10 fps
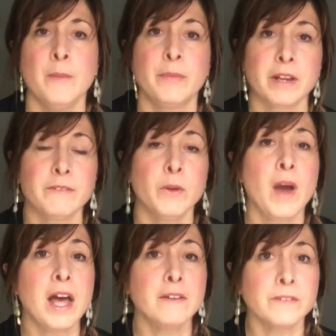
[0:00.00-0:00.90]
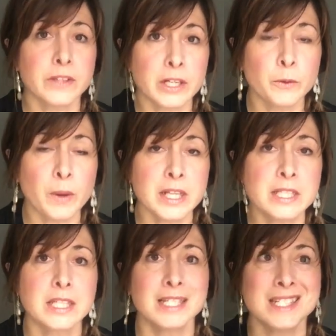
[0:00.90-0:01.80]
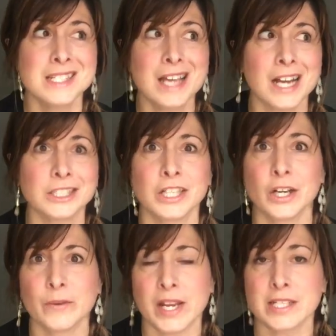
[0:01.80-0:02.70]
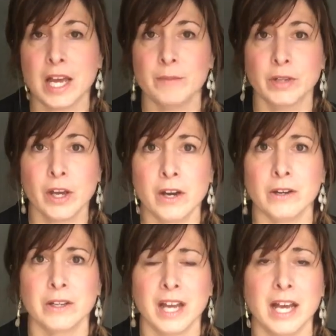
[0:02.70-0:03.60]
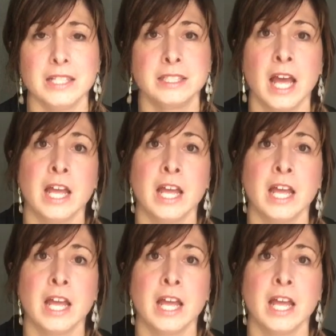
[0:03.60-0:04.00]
But if you have little ones, this is actually a great time to go because